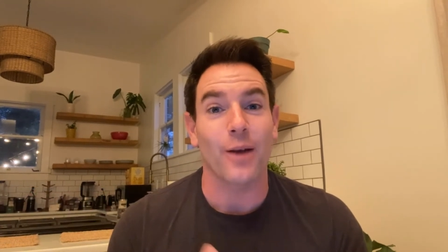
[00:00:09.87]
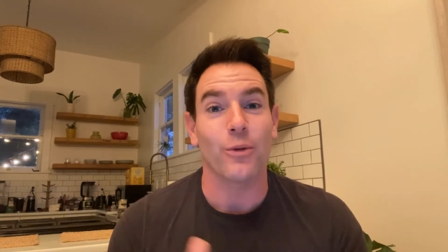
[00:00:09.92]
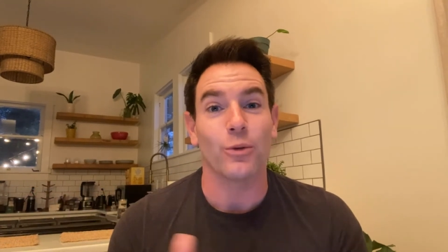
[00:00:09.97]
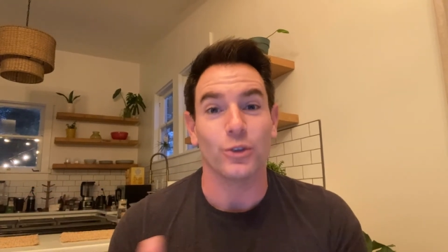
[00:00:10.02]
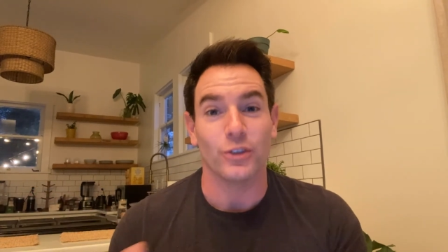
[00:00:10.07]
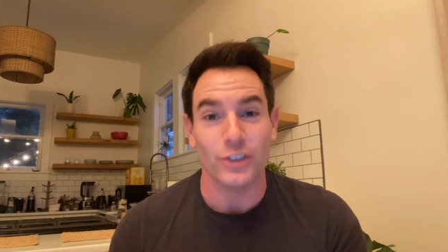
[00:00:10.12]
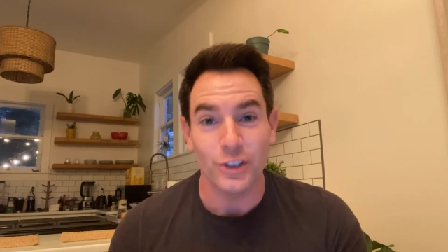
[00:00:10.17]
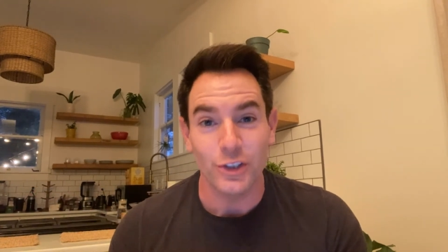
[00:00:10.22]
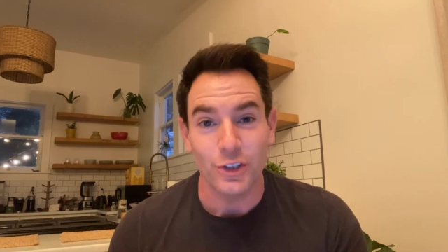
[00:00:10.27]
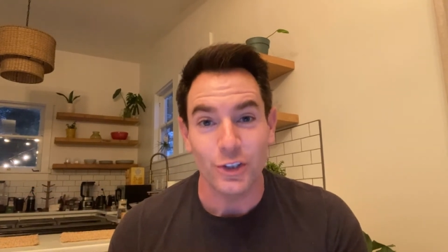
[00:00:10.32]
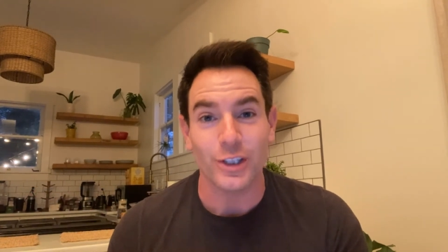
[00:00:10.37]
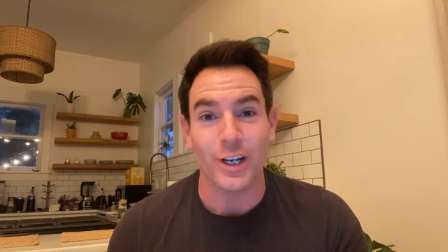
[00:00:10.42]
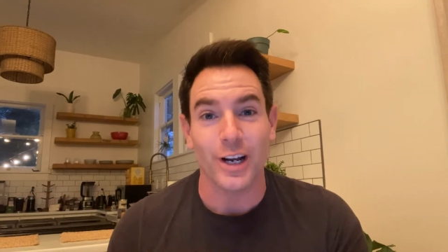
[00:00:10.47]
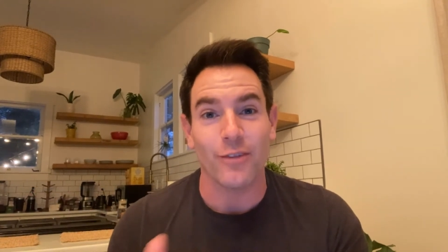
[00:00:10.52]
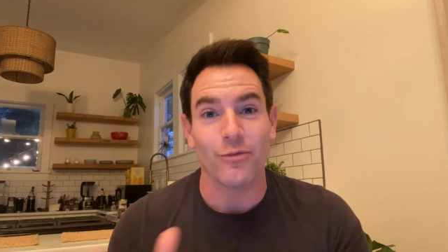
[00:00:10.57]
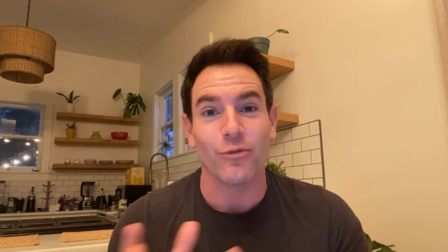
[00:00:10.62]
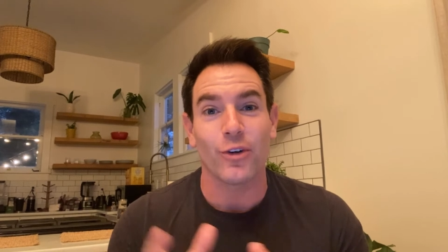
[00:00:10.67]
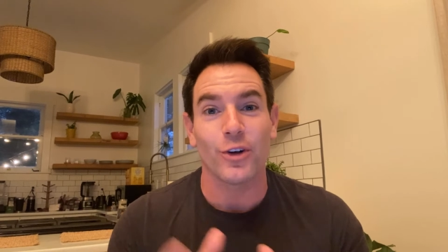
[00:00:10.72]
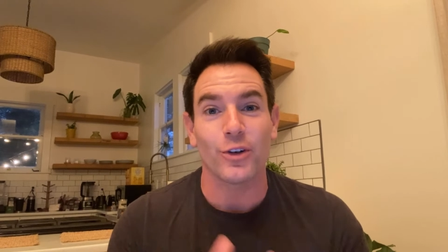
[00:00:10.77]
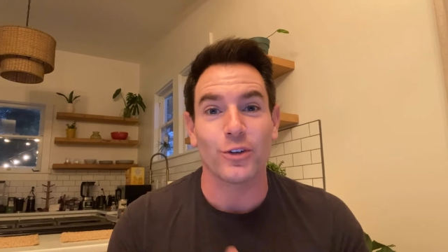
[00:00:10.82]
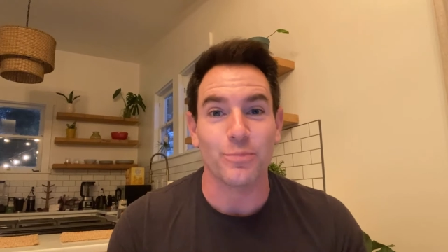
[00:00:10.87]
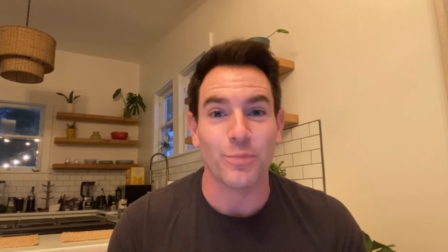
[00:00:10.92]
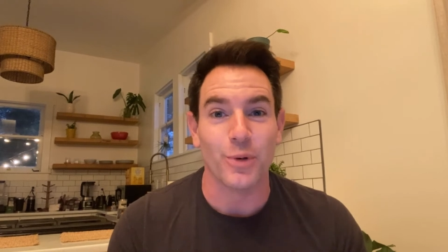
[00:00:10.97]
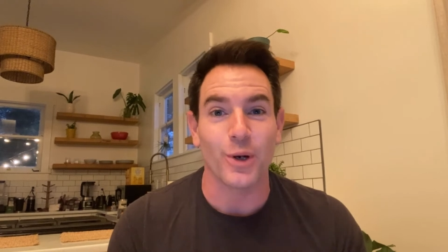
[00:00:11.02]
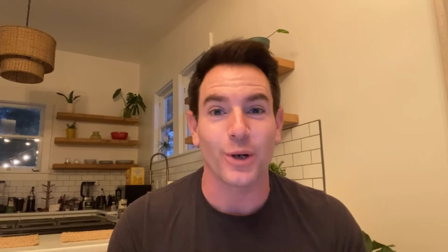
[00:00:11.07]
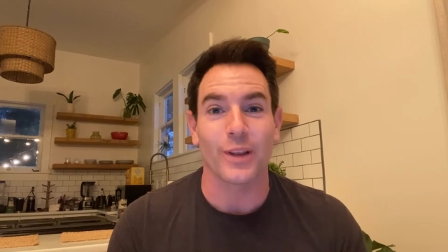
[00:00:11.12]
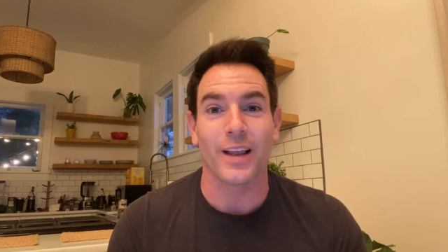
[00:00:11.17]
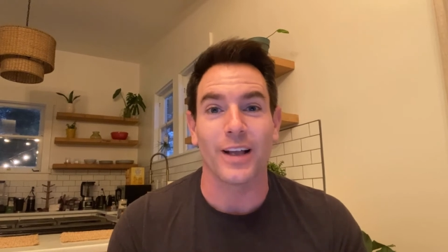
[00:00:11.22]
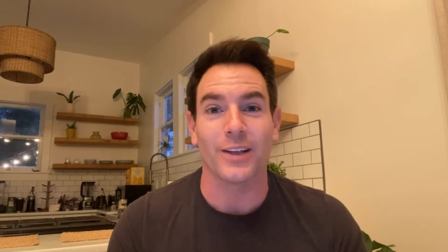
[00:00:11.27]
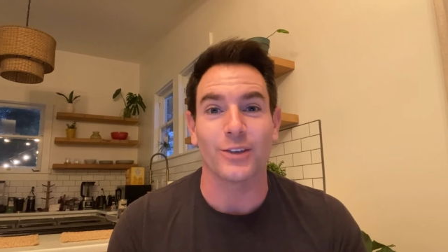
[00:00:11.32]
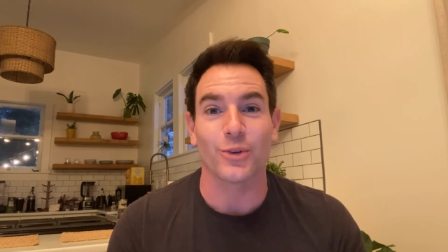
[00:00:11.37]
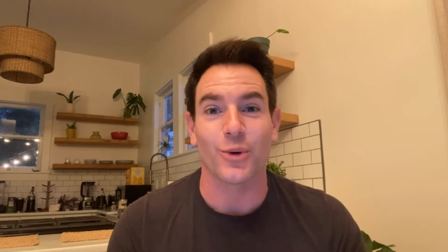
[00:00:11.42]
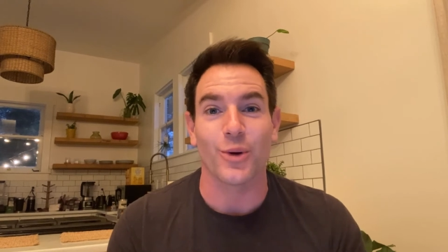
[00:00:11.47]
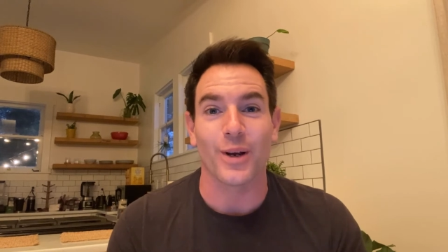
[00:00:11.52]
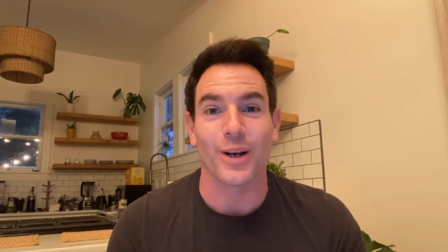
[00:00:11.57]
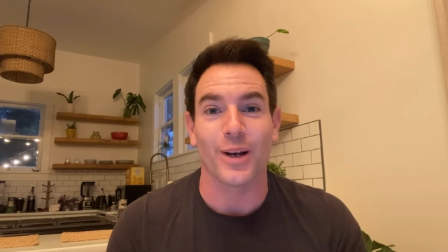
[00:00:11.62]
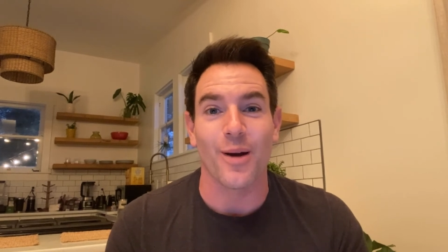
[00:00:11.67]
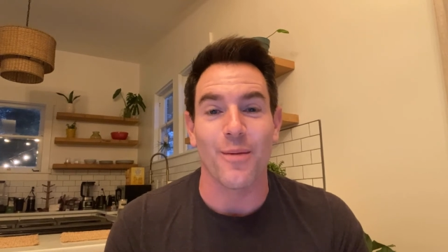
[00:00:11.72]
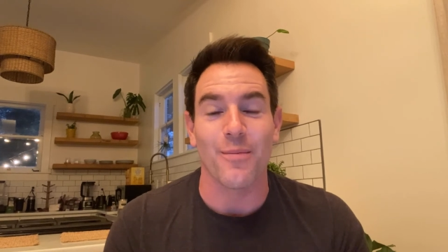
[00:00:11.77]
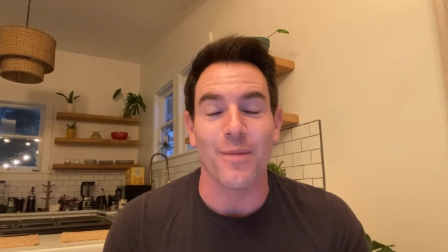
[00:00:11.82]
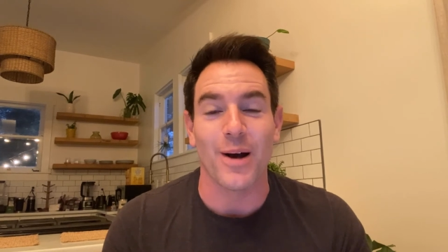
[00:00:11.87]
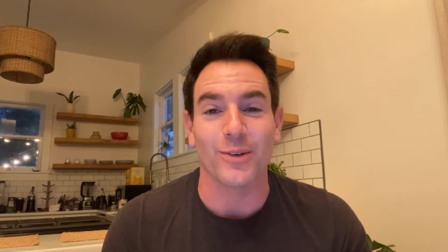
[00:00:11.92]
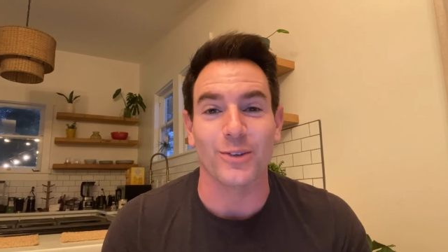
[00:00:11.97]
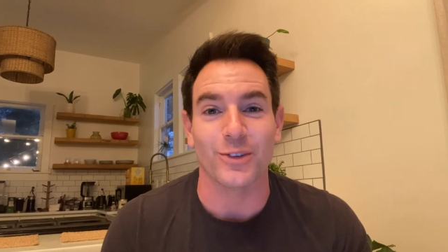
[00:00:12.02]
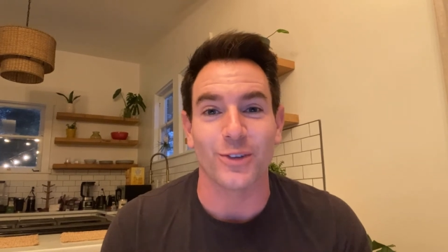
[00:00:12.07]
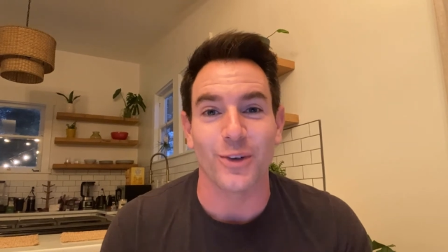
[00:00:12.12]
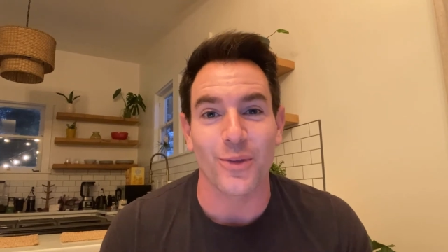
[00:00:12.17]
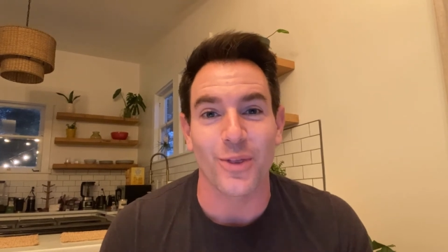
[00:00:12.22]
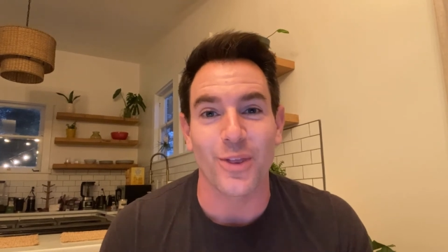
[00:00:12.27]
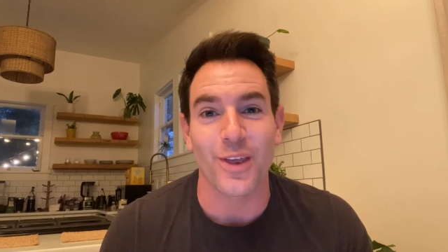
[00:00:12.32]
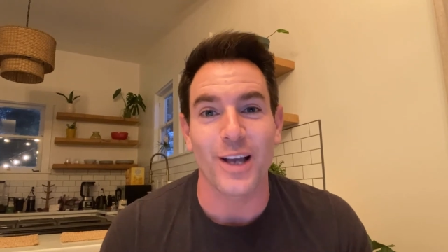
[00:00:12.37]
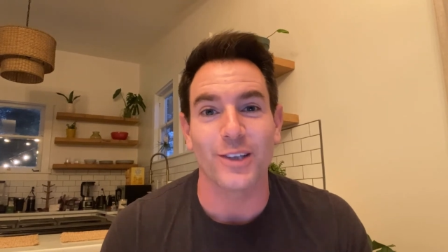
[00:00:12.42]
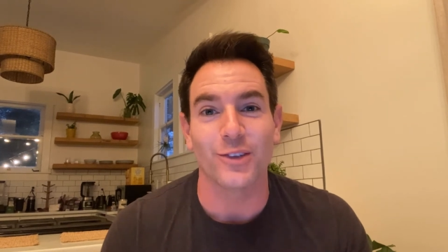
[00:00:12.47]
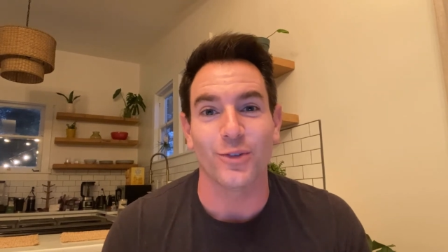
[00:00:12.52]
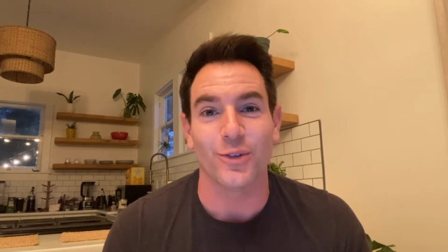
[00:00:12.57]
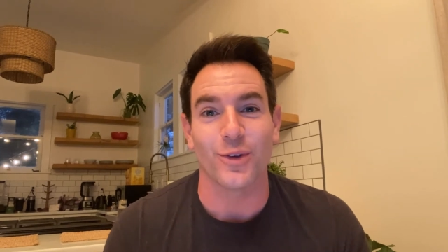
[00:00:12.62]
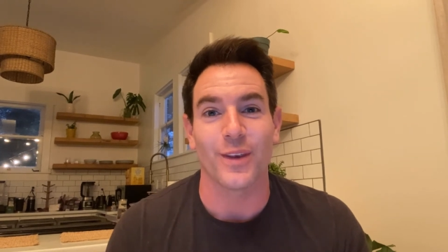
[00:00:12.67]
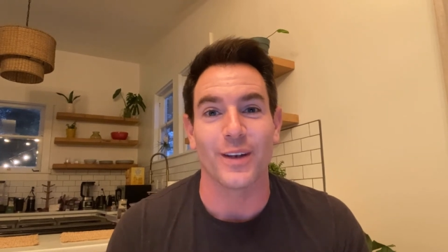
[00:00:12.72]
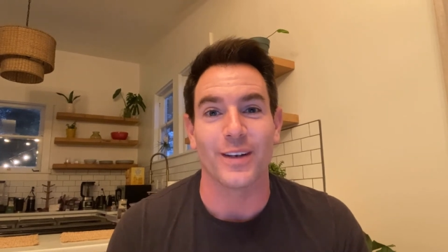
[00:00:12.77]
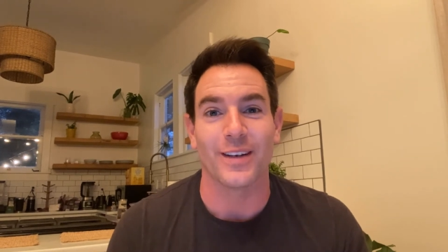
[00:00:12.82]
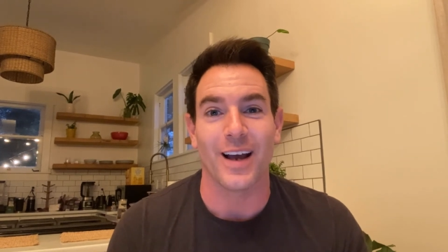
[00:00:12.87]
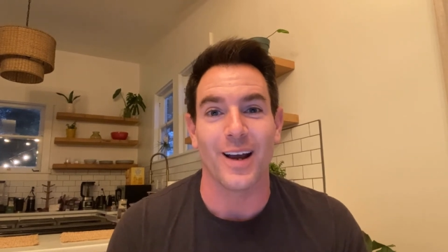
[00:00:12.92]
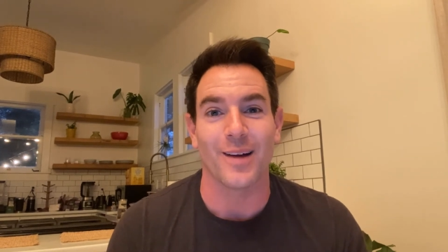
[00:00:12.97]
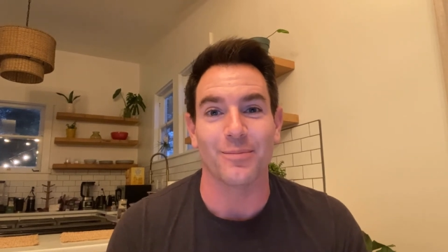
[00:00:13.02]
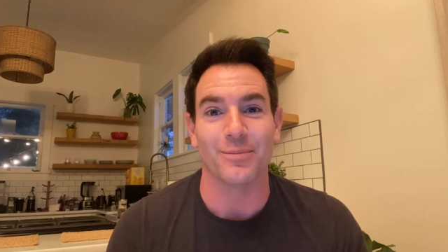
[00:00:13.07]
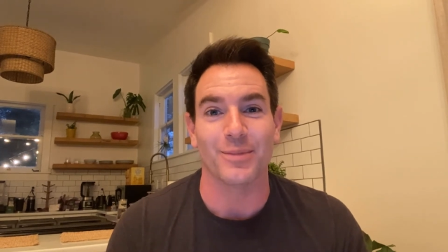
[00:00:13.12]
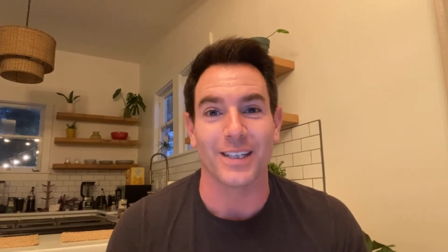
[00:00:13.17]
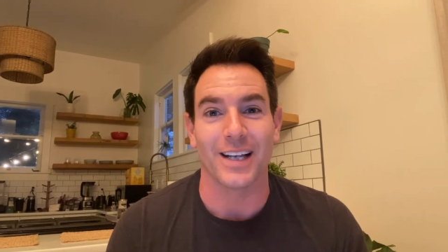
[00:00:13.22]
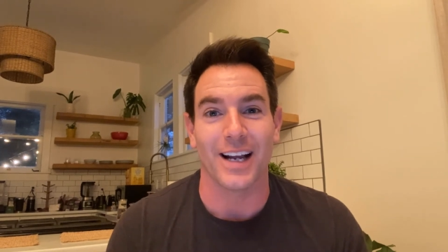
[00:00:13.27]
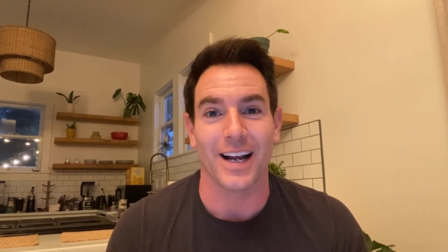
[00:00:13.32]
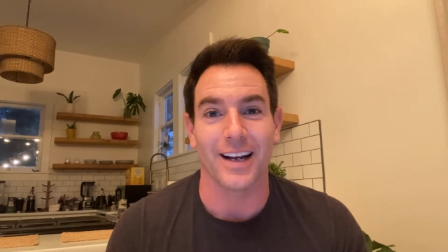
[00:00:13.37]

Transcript: acquisition and first book that's going to come out. So, thanks for the time today.